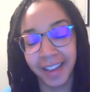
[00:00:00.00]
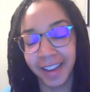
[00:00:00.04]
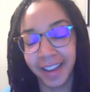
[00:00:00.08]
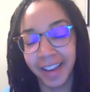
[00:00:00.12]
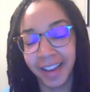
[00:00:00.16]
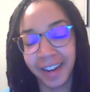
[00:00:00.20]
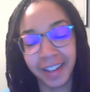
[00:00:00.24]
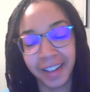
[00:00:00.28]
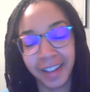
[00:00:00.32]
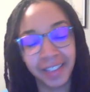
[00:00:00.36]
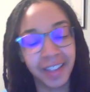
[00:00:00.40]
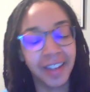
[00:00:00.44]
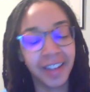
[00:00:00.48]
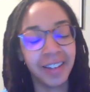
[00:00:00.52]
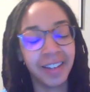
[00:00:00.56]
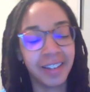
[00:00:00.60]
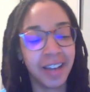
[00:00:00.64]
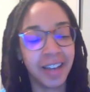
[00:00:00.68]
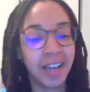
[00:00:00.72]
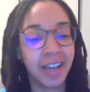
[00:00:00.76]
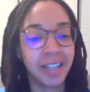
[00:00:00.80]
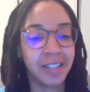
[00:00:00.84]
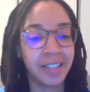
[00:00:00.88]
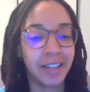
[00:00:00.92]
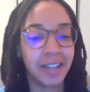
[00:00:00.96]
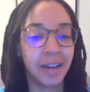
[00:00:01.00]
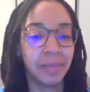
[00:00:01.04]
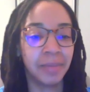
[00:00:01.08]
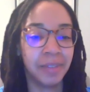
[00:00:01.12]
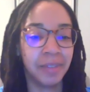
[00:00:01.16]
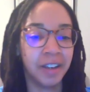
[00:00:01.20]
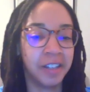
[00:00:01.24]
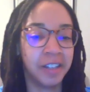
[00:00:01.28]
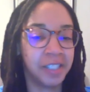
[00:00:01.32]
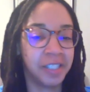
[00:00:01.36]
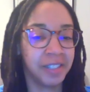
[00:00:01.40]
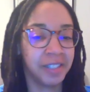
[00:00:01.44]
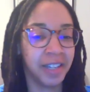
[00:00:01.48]
And I think Doc stopped
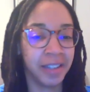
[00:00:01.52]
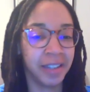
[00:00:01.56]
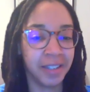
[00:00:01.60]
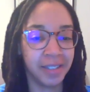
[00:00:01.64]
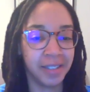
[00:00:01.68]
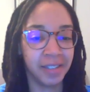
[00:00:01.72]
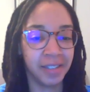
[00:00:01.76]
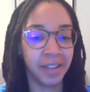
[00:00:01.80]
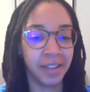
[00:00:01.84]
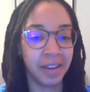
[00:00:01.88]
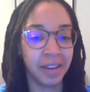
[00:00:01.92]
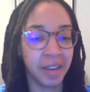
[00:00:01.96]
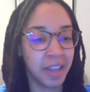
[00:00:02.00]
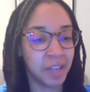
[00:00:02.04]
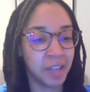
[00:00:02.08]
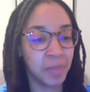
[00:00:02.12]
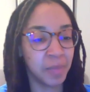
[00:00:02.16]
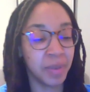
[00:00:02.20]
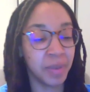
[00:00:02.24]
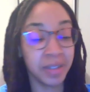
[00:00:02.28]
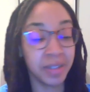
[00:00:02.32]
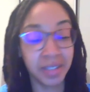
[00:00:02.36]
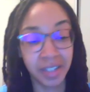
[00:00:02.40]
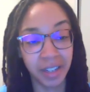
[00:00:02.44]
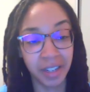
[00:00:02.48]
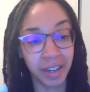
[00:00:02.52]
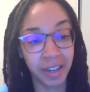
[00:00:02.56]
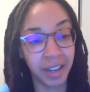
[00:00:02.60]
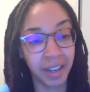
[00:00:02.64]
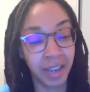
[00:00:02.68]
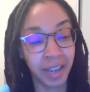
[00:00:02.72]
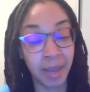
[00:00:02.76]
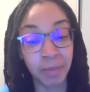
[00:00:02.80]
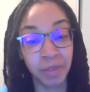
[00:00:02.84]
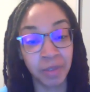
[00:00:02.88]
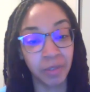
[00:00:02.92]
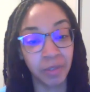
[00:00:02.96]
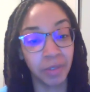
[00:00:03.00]
there because, like he said, it's been 10
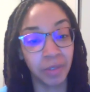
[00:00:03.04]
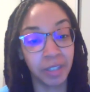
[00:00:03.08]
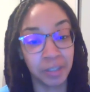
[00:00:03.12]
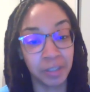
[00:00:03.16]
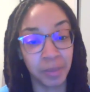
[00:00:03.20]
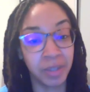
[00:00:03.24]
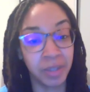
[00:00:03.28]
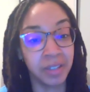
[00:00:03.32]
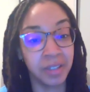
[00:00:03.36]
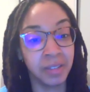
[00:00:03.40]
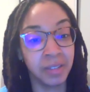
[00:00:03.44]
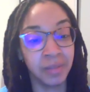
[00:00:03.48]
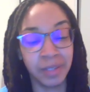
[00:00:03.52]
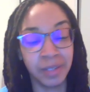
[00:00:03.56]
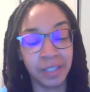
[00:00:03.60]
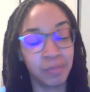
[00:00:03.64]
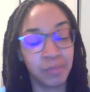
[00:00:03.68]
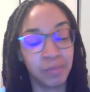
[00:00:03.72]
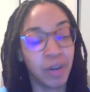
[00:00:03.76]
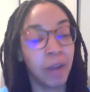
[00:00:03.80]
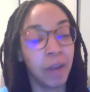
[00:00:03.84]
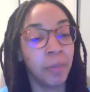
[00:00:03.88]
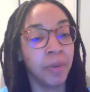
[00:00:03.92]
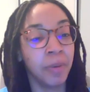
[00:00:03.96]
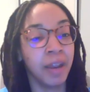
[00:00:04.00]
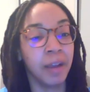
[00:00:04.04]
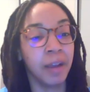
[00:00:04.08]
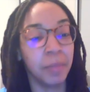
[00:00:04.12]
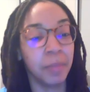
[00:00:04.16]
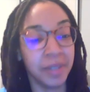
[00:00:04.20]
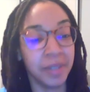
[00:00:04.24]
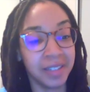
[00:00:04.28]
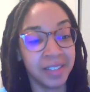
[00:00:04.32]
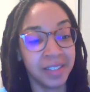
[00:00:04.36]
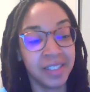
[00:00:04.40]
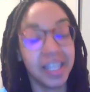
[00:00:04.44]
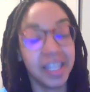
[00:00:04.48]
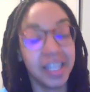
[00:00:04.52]
games. It's probably not
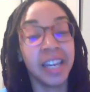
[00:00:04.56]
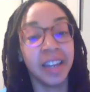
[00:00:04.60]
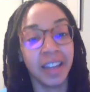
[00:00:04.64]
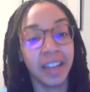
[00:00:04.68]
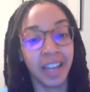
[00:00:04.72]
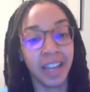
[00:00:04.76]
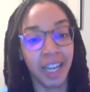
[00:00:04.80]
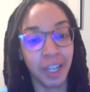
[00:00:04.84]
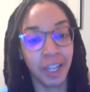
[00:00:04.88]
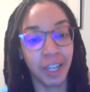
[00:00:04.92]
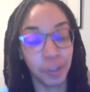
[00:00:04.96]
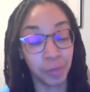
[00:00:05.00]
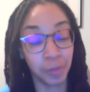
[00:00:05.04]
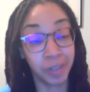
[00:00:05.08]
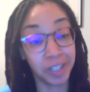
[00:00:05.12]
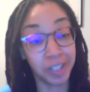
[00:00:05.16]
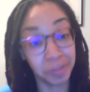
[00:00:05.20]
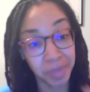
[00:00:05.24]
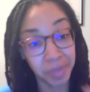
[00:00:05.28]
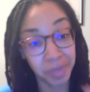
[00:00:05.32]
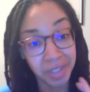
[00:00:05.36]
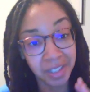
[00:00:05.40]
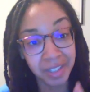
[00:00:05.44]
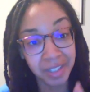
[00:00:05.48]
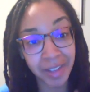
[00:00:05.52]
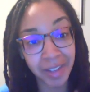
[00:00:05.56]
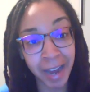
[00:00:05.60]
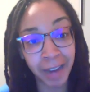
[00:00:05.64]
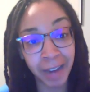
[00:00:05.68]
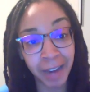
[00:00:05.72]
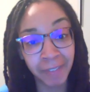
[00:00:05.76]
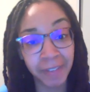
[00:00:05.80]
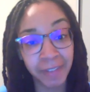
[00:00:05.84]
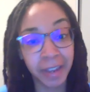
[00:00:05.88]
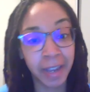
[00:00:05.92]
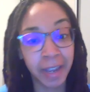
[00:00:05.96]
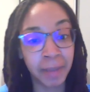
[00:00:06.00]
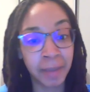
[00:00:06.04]
been 10 games, but it's been a lot
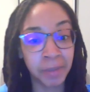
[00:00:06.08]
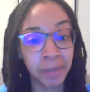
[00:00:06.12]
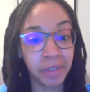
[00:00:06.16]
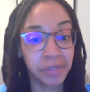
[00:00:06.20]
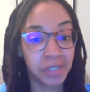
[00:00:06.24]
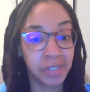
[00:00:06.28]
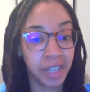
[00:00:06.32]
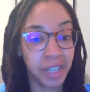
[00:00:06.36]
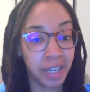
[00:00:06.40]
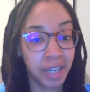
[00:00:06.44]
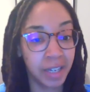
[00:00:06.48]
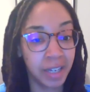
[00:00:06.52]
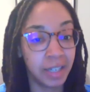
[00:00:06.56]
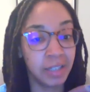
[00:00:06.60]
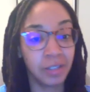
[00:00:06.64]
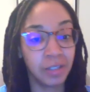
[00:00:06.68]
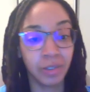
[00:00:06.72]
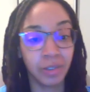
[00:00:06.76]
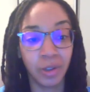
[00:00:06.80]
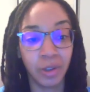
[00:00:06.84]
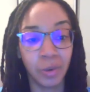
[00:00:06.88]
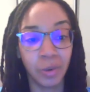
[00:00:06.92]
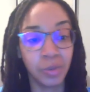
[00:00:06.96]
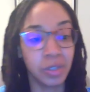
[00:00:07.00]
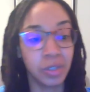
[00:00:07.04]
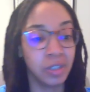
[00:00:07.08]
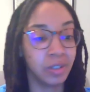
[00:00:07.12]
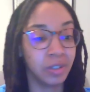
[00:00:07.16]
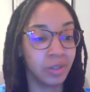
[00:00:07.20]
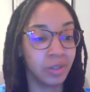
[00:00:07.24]
of games of saying he's close.